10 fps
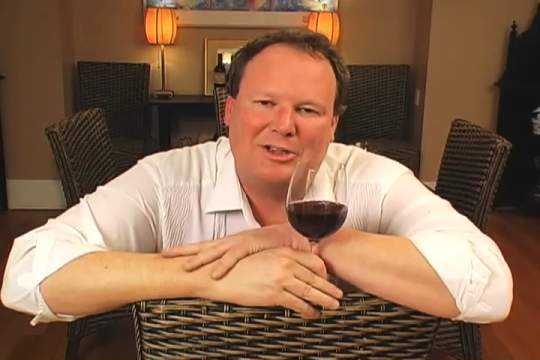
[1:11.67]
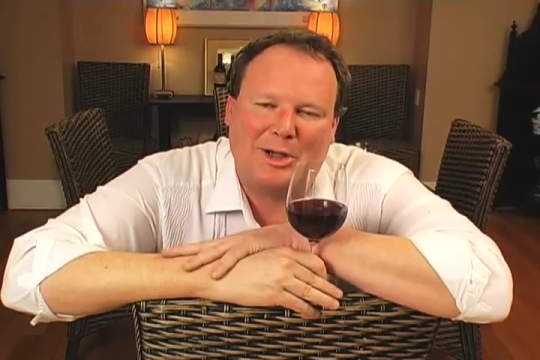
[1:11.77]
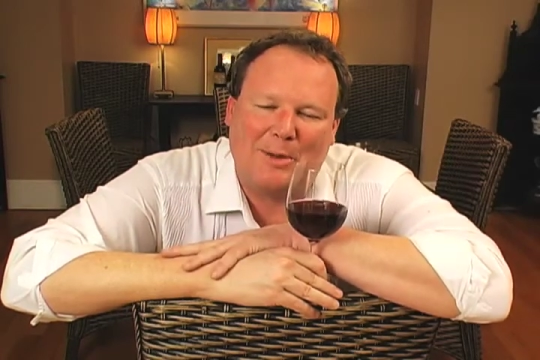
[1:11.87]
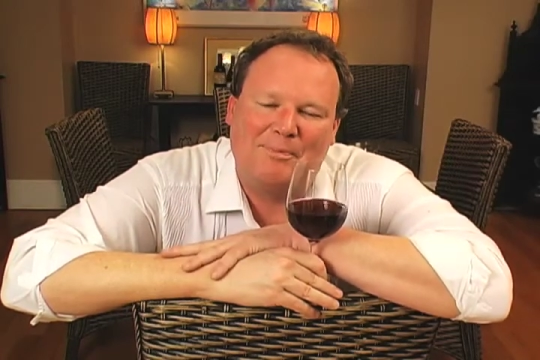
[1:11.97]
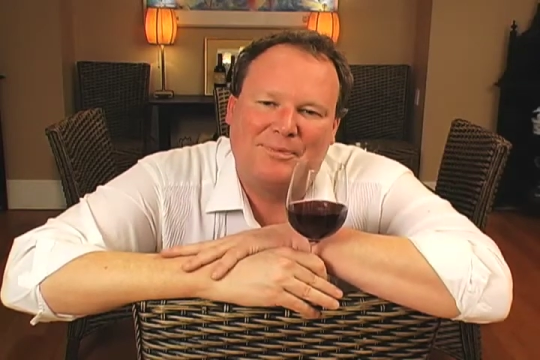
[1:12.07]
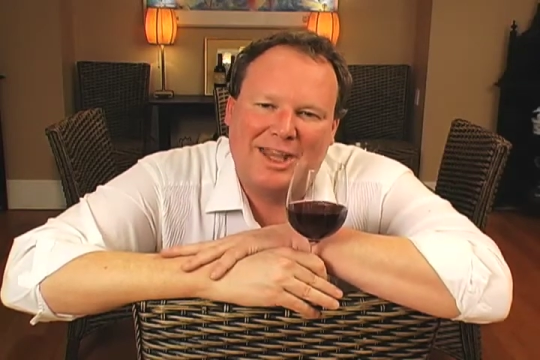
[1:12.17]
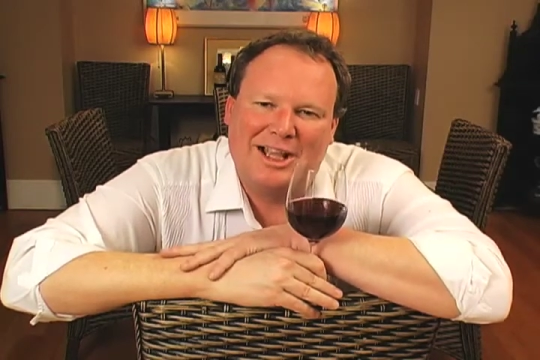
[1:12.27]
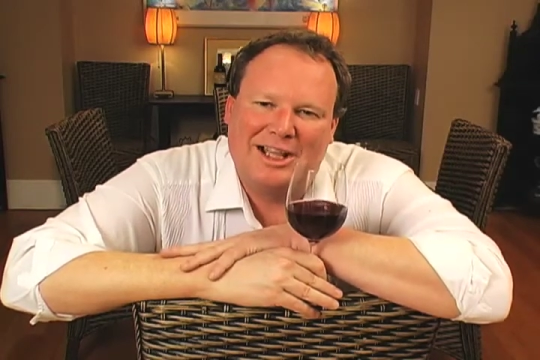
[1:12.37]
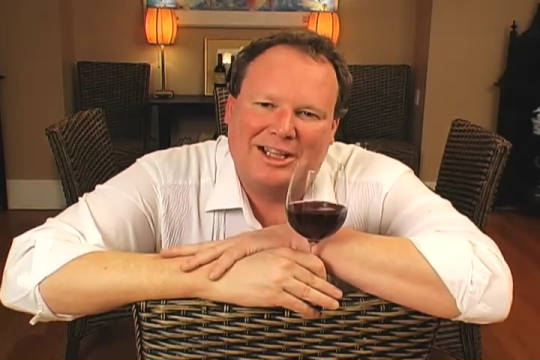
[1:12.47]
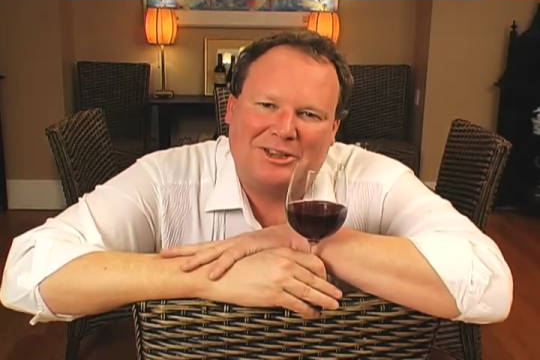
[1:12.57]
So
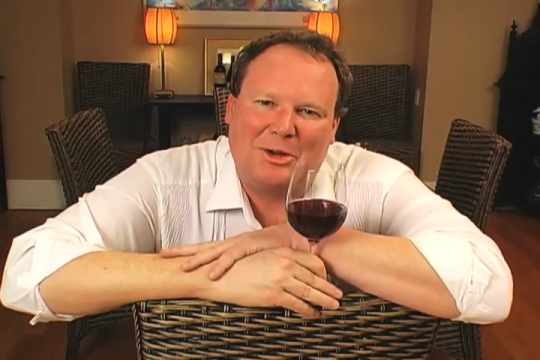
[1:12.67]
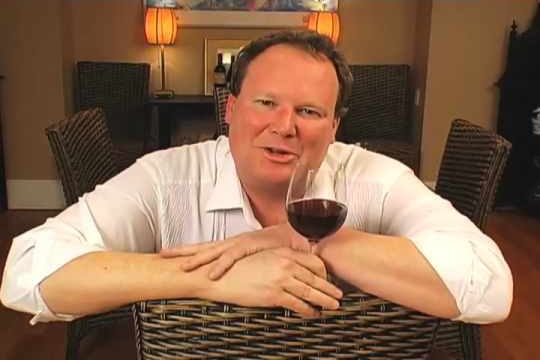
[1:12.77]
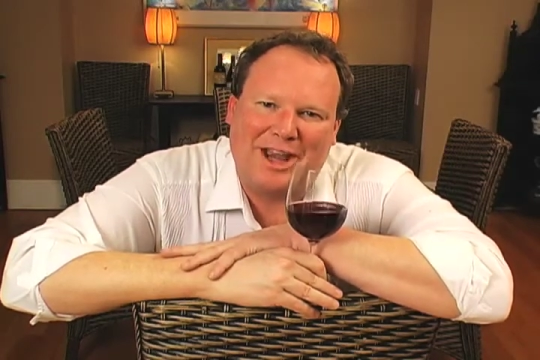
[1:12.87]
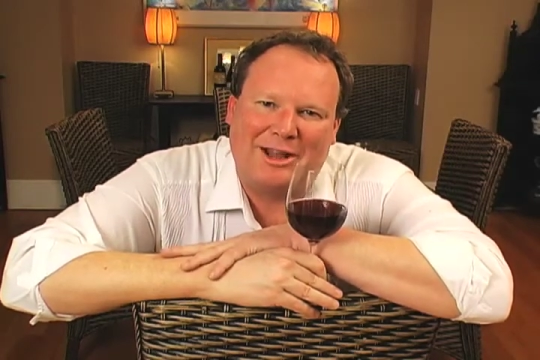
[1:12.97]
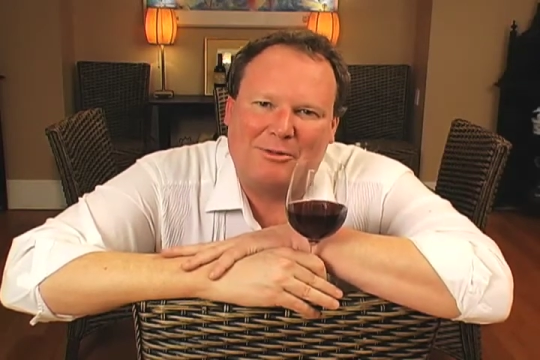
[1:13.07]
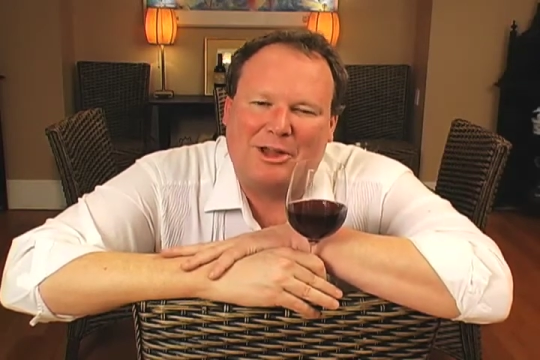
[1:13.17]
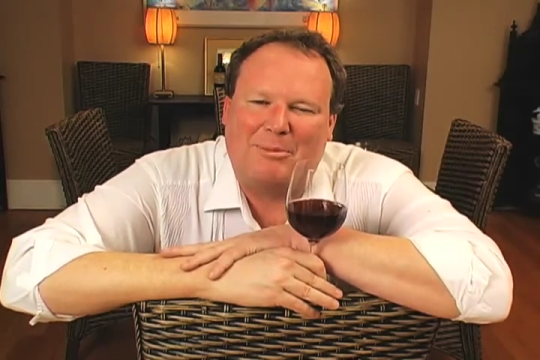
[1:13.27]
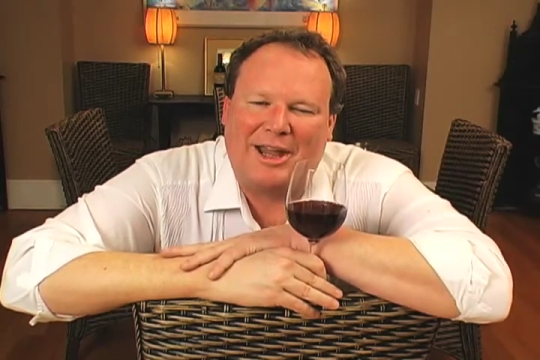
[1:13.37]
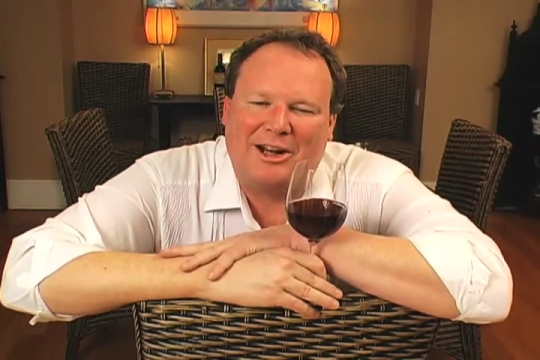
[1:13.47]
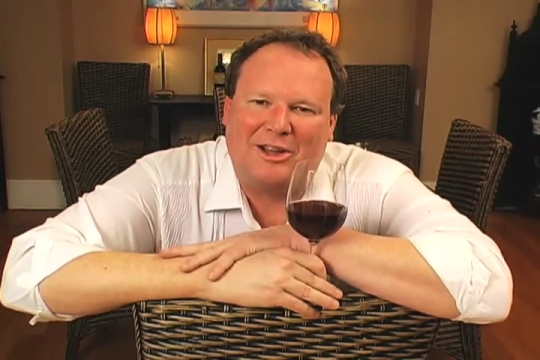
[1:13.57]
let's go check in with our
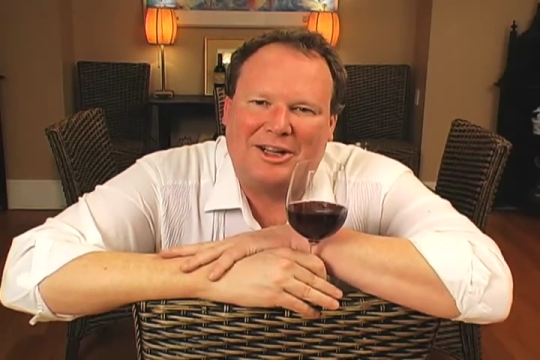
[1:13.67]
panel